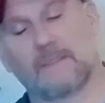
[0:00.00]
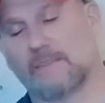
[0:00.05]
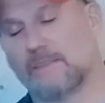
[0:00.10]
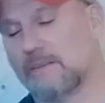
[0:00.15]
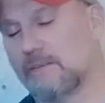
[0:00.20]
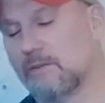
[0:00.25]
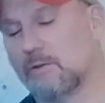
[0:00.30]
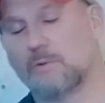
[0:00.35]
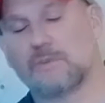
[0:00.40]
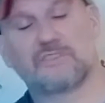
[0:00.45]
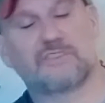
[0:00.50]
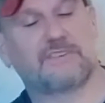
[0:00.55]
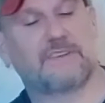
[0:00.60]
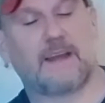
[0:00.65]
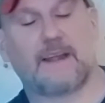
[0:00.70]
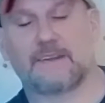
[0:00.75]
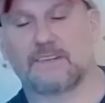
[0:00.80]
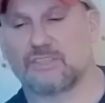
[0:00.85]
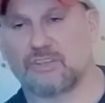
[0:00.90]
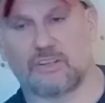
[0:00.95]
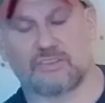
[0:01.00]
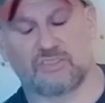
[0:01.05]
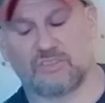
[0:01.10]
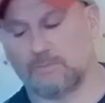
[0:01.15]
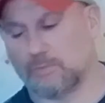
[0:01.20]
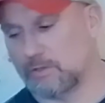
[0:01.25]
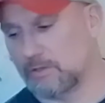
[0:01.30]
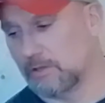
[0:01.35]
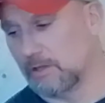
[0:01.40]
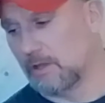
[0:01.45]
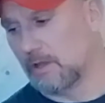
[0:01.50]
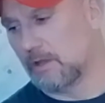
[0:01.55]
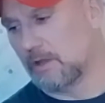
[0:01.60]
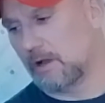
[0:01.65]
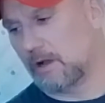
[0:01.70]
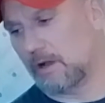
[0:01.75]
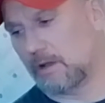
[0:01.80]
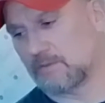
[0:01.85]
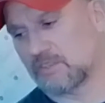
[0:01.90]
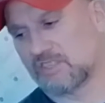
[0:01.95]
The new ones are not adjustable.
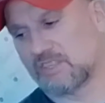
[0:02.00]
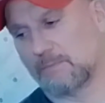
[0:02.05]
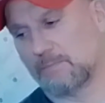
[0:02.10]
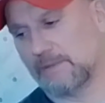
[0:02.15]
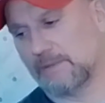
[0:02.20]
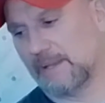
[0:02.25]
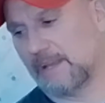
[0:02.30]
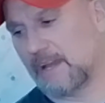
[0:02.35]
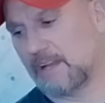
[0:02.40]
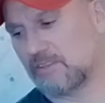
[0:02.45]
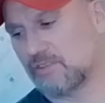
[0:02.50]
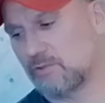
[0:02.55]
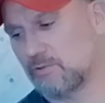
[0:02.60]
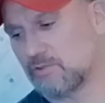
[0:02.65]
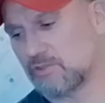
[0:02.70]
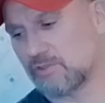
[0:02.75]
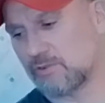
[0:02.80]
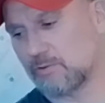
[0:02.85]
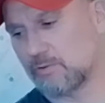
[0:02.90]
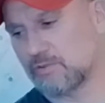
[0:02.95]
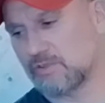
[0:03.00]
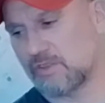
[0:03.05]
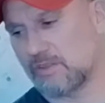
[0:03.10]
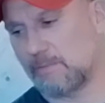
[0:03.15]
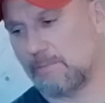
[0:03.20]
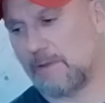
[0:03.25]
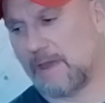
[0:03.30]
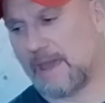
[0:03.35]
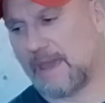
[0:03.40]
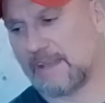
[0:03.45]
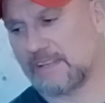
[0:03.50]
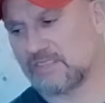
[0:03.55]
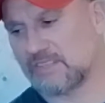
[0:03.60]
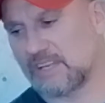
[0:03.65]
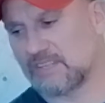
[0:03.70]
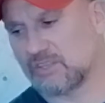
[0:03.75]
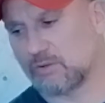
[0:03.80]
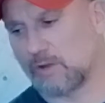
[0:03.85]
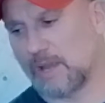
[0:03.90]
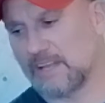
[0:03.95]
Simply got two screws in the back.
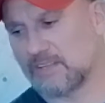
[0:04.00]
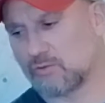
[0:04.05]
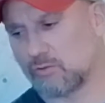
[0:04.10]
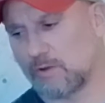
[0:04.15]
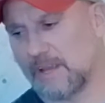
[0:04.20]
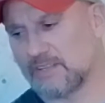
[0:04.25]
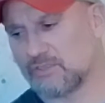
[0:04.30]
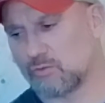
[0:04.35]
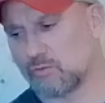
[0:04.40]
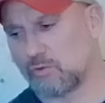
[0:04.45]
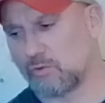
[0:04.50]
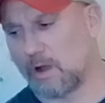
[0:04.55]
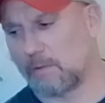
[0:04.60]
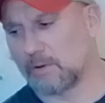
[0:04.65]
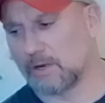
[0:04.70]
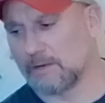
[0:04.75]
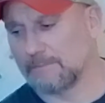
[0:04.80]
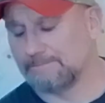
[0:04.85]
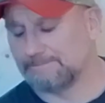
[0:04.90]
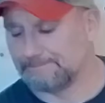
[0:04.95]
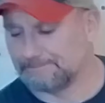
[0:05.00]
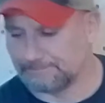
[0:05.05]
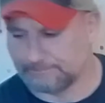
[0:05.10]
It's a rubber.